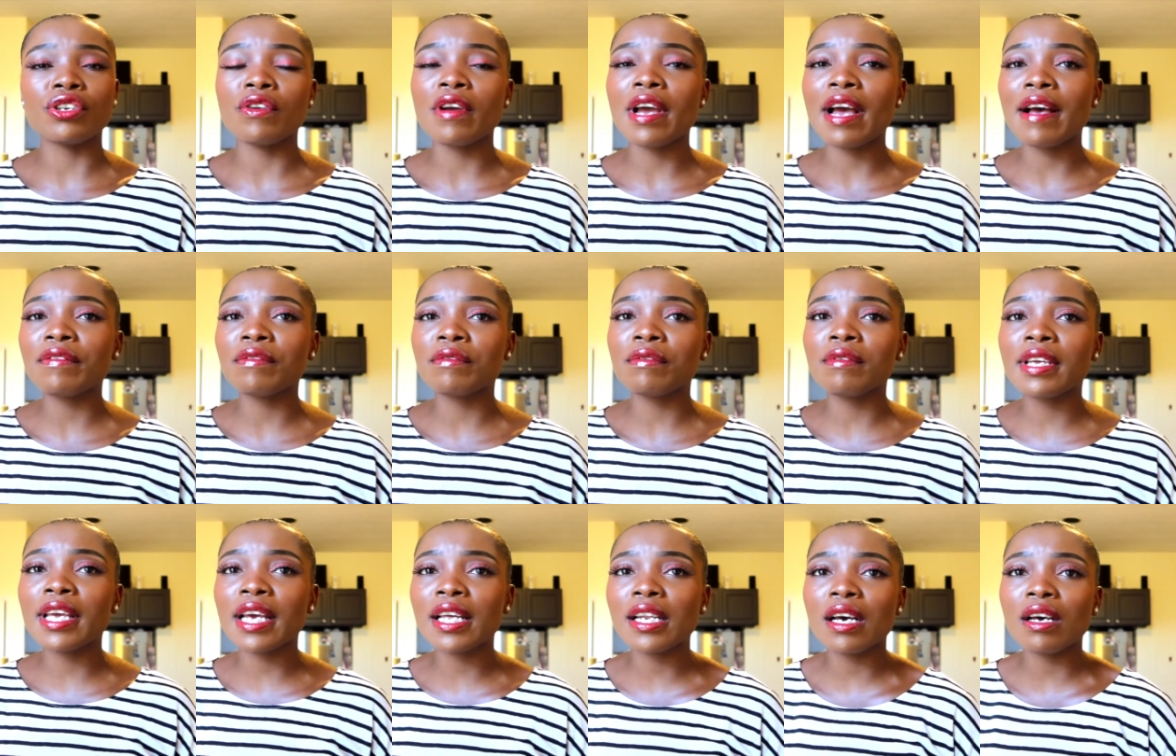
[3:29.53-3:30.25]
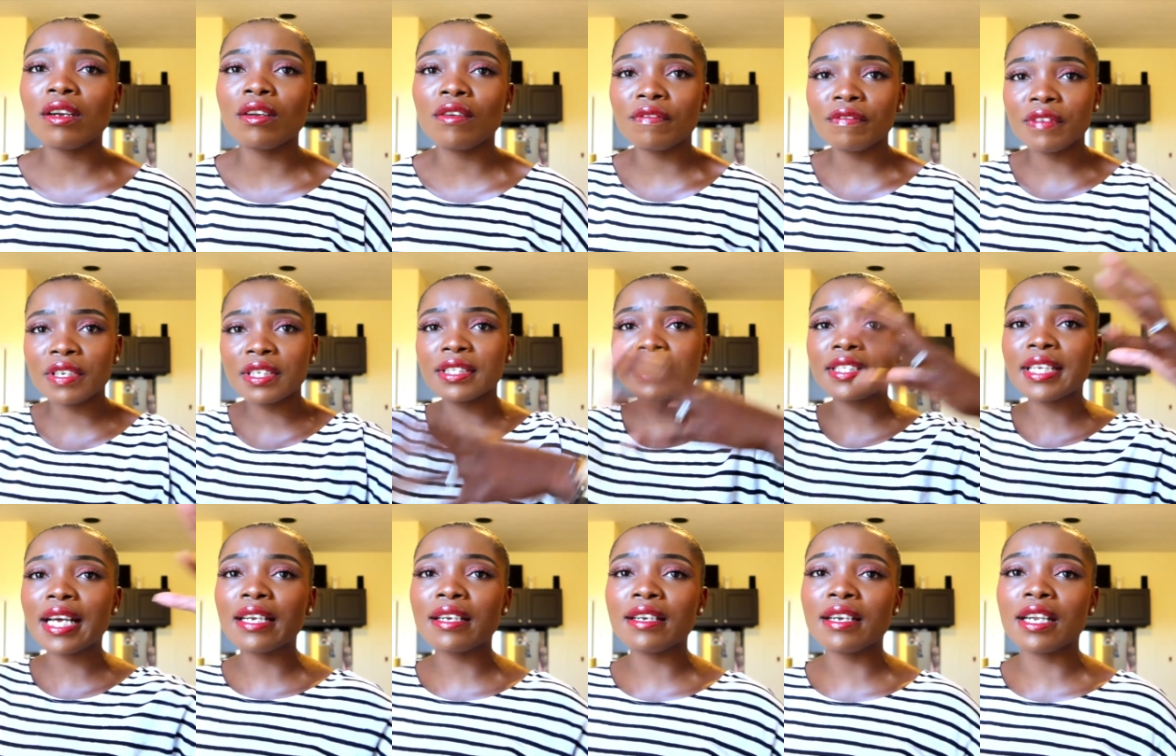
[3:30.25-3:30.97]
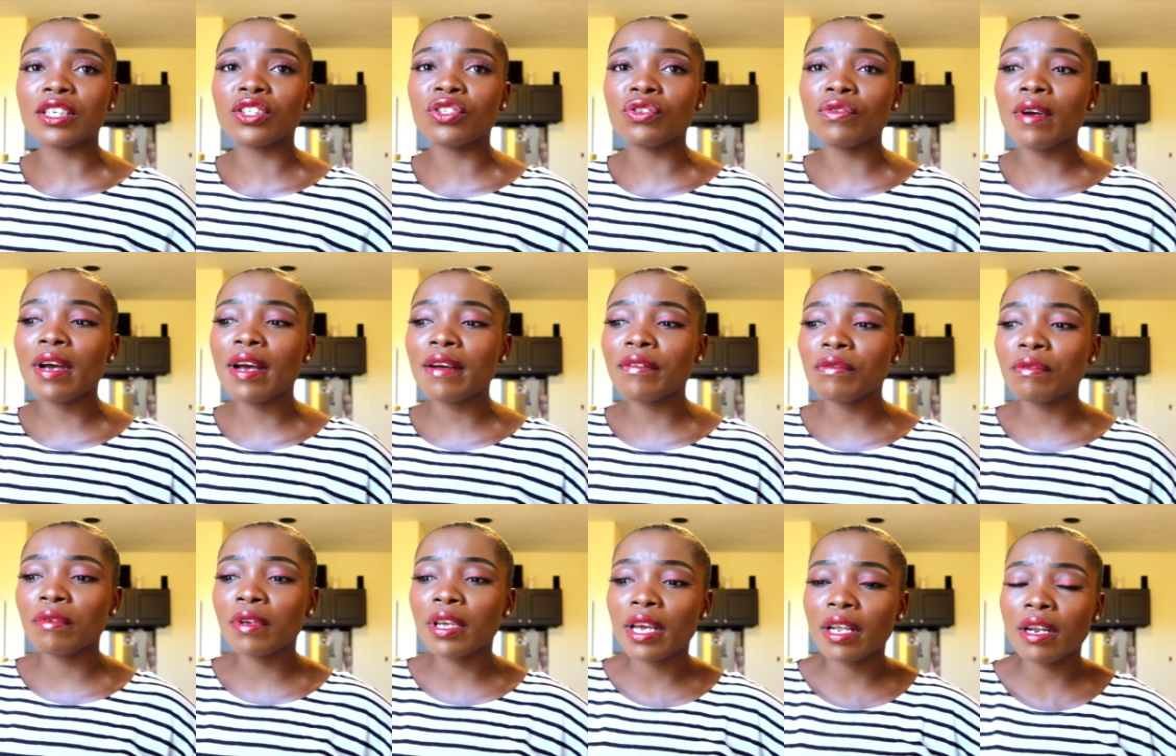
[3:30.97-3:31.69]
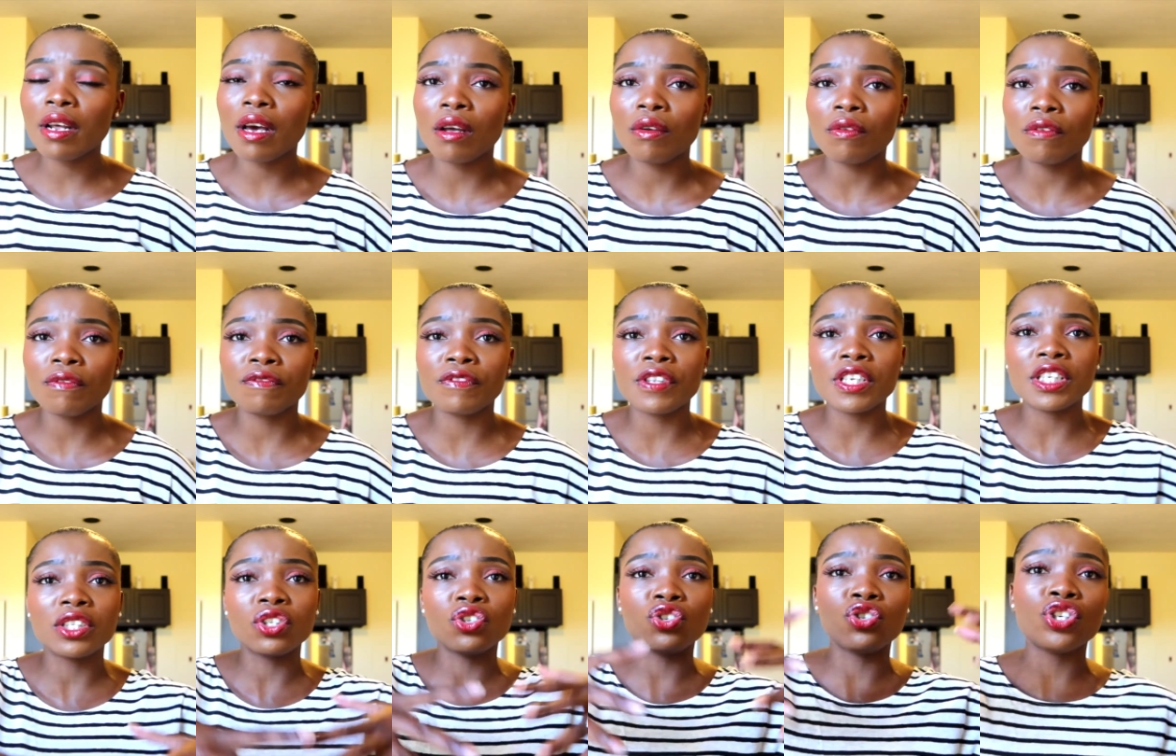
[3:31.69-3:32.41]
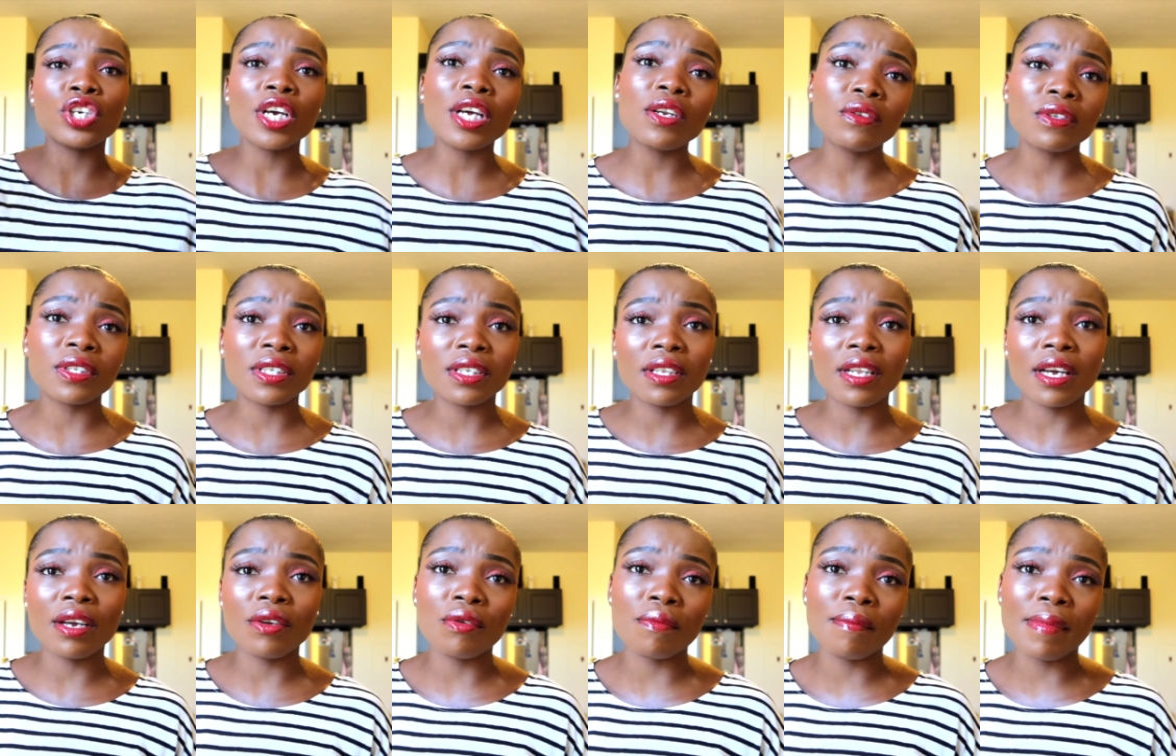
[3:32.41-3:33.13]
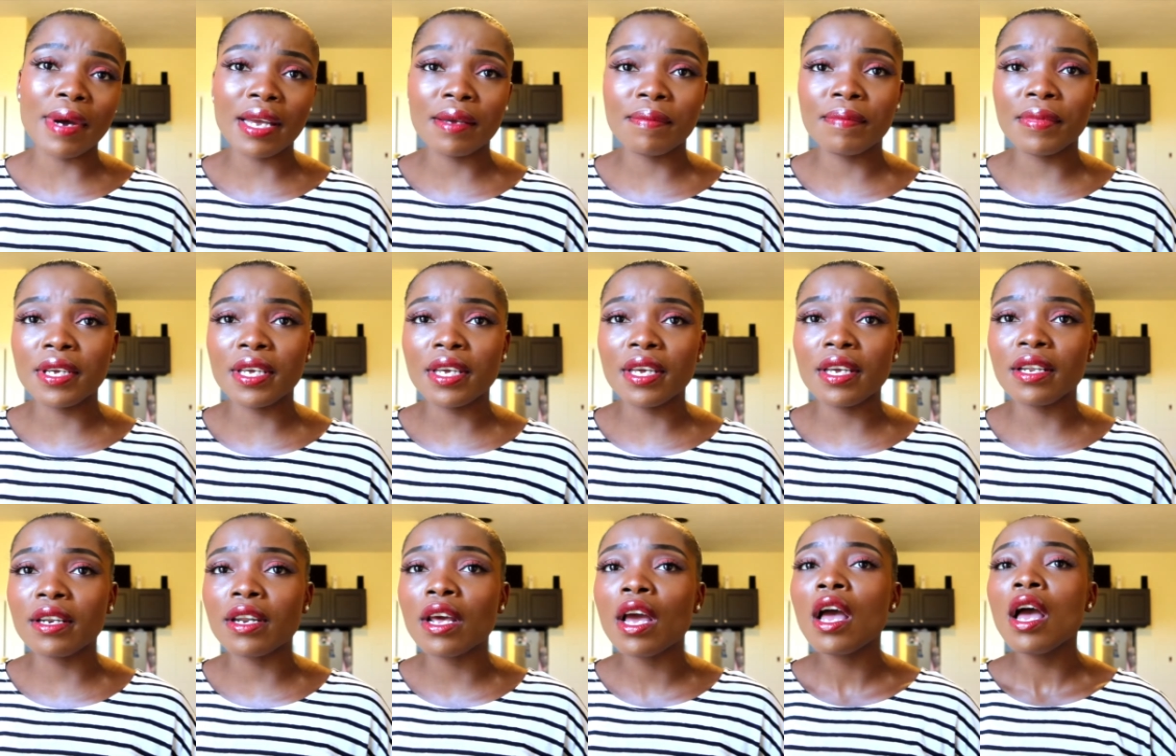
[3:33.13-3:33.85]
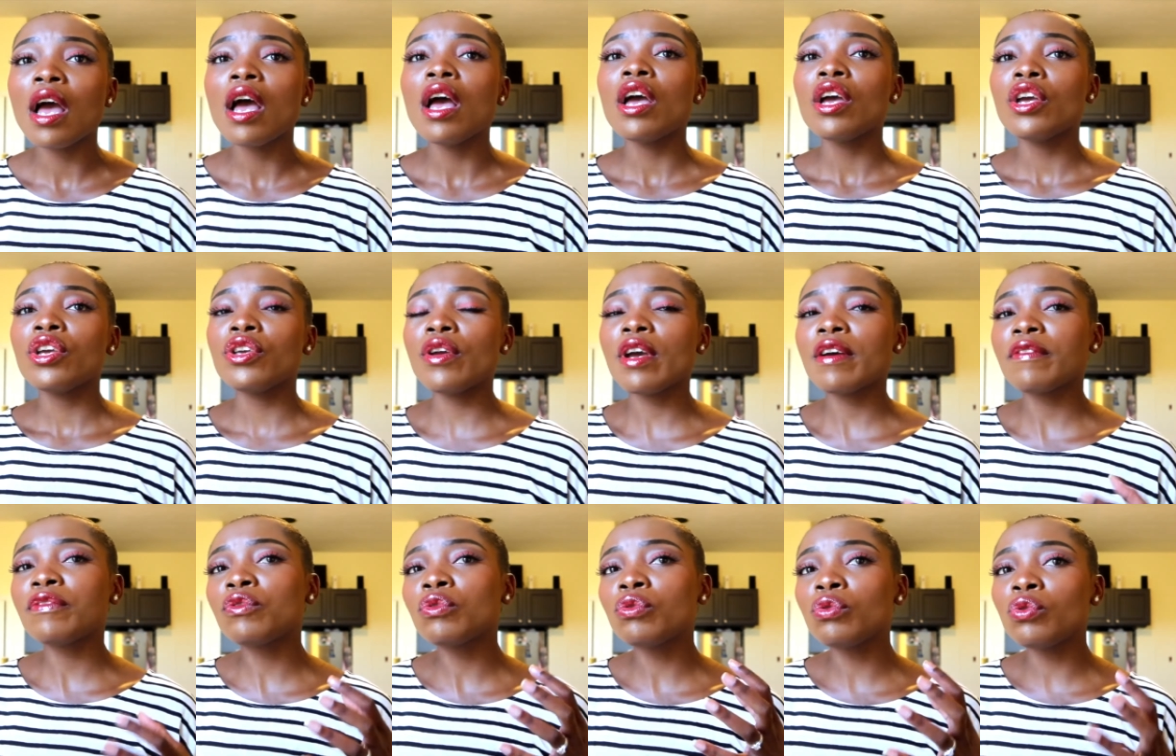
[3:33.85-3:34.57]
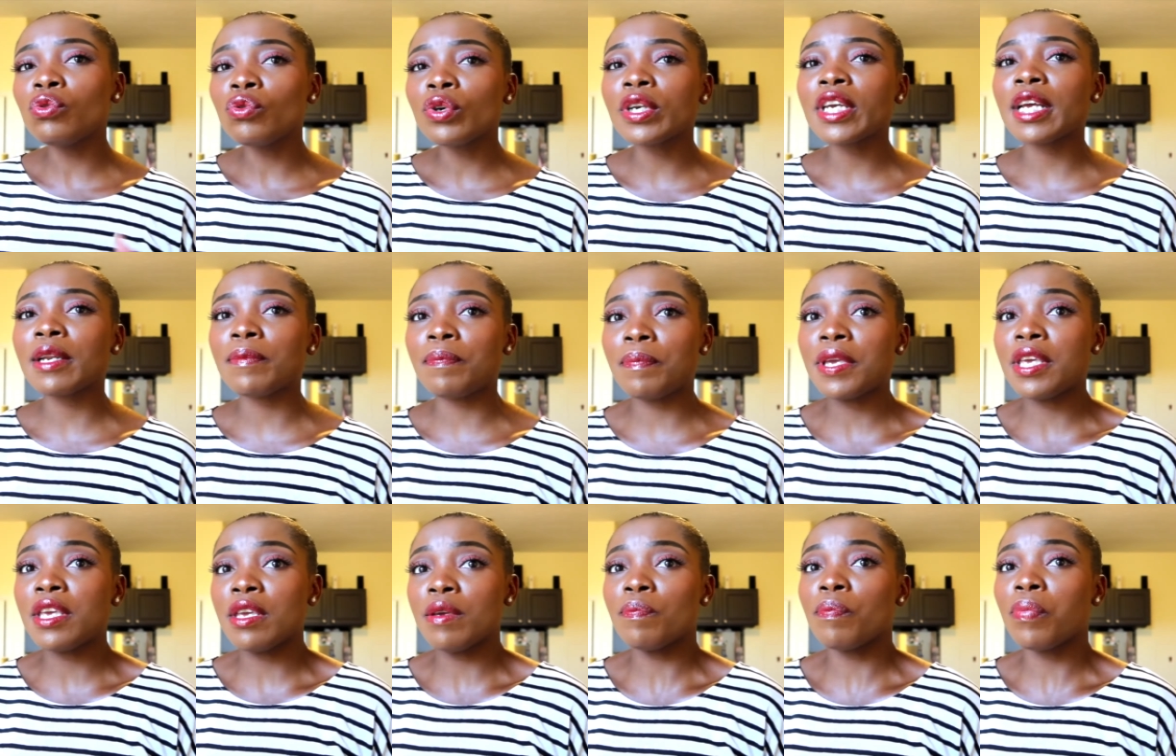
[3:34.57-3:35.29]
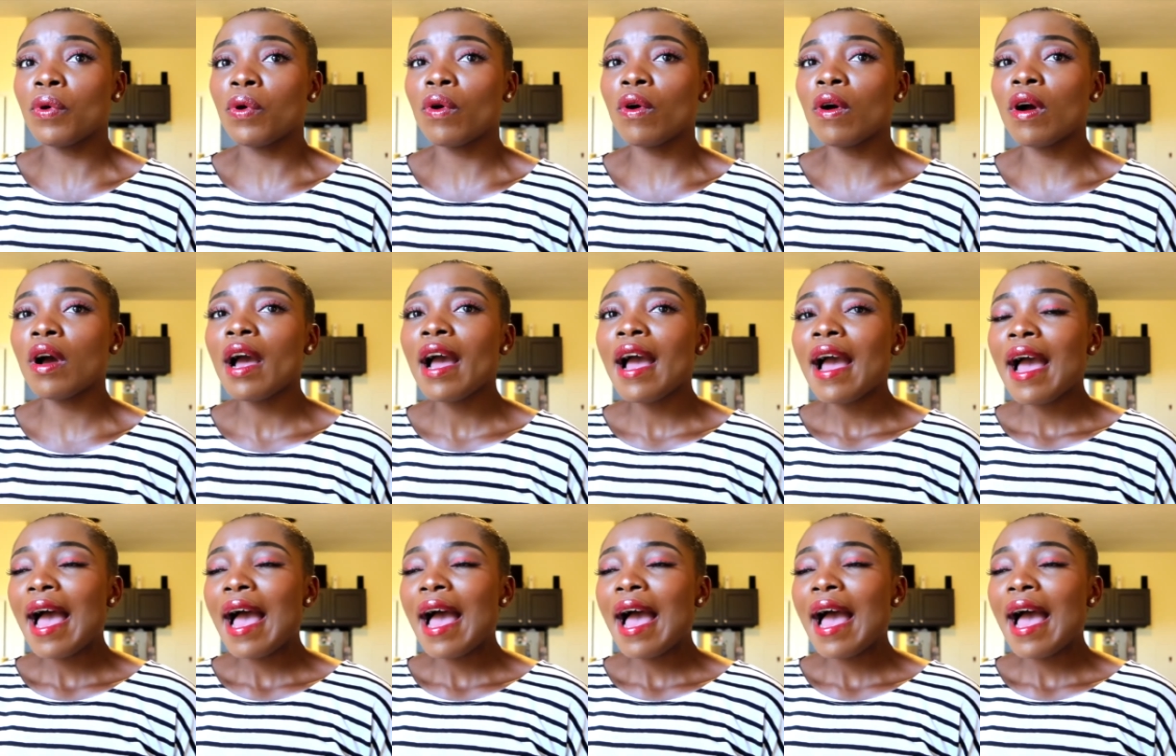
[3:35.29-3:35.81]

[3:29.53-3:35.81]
You have to get out of the sadness. You have to get out of this jealousy that you might be in. You have to look at people.